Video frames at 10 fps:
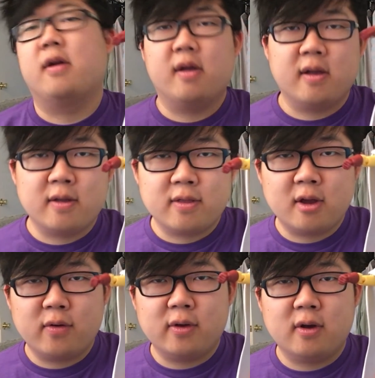And
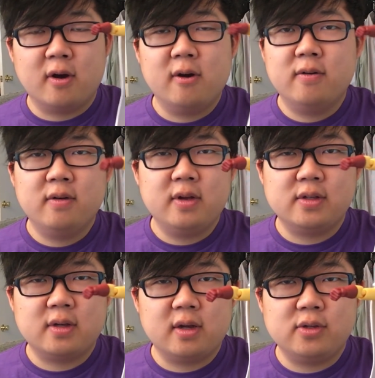there we go.
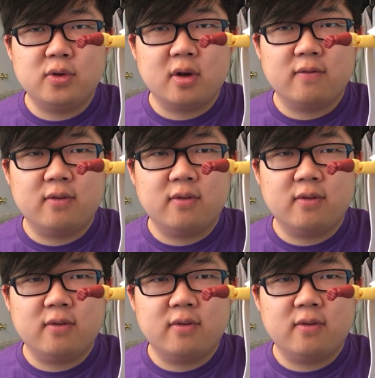He's doing a